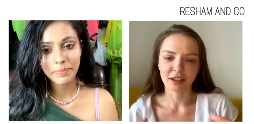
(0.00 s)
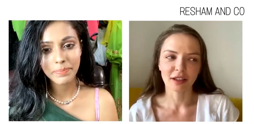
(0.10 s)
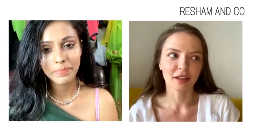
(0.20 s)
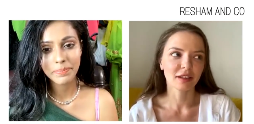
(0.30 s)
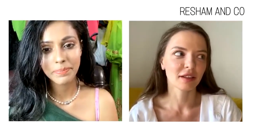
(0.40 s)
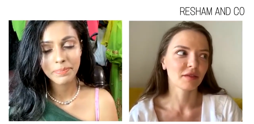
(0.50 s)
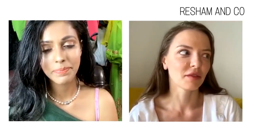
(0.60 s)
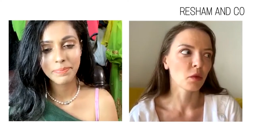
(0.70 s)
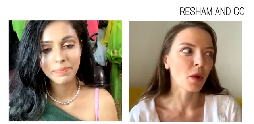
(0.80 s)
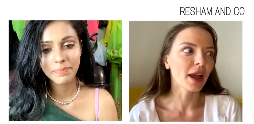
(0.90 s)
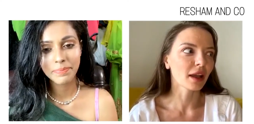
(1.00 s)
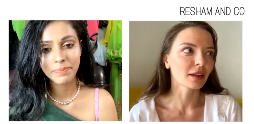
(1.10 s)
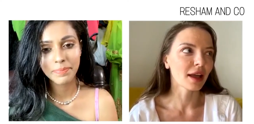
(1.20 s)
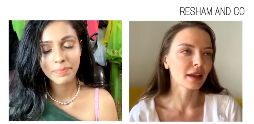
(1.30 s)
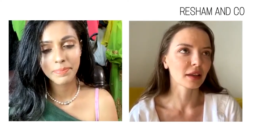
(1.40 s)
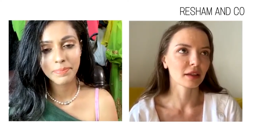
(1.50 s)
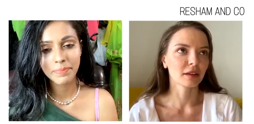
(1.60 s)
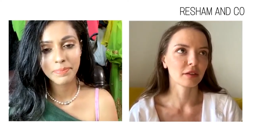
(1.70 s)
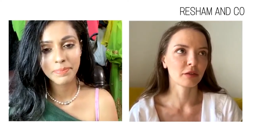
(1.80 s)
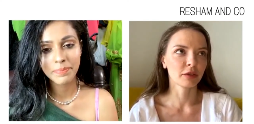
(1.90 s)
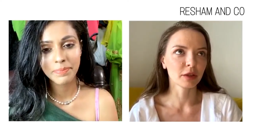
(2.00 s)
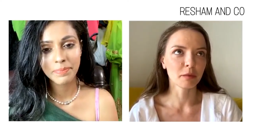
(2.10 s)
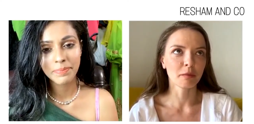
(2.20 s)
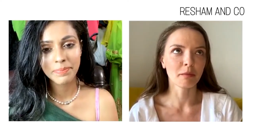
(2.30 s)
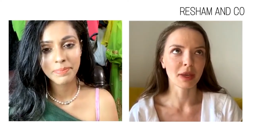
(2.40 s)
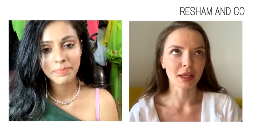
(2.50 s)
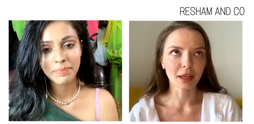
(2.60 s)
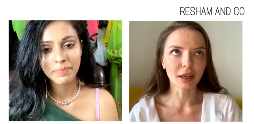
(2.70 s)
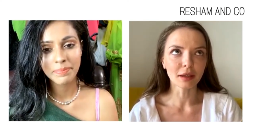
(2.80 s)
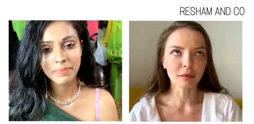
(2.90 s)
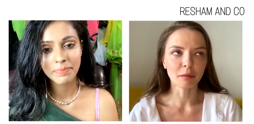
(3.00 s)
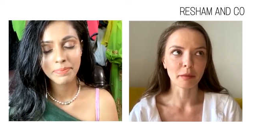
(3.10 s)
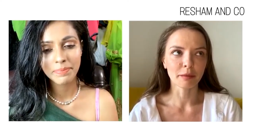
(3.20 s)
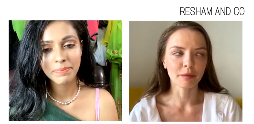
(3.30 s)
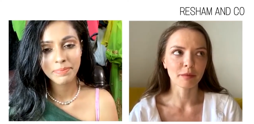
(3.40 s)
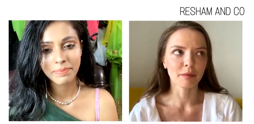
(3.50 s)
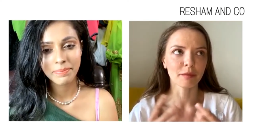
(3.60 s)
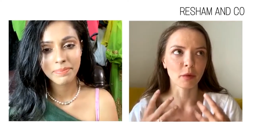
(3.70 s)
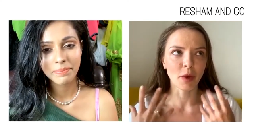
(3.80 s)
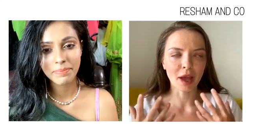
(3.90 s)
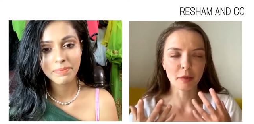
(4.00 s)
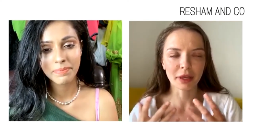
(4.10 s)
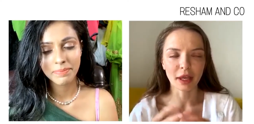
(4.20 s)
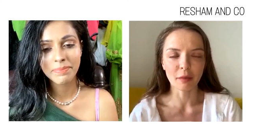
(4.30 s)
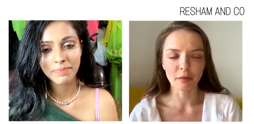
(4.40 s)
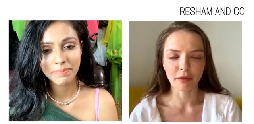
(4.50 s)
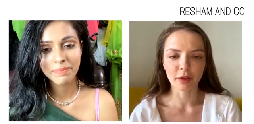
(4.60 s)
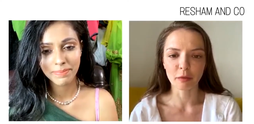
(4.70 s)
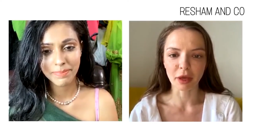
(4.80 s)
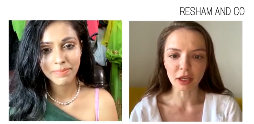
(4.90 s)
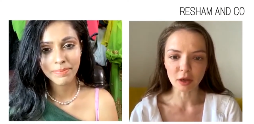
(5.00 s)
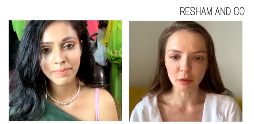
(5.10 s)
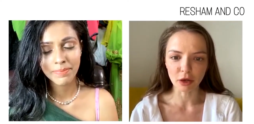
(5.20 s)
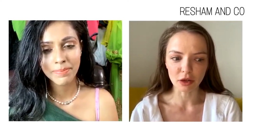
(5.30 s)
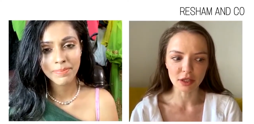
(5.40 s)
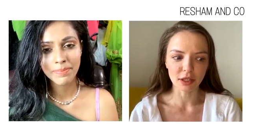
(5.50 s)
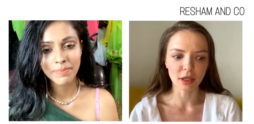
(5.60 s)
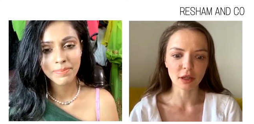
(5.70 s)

Speaker 1: in why i like filmmaking mm, why i became filmmaker because in the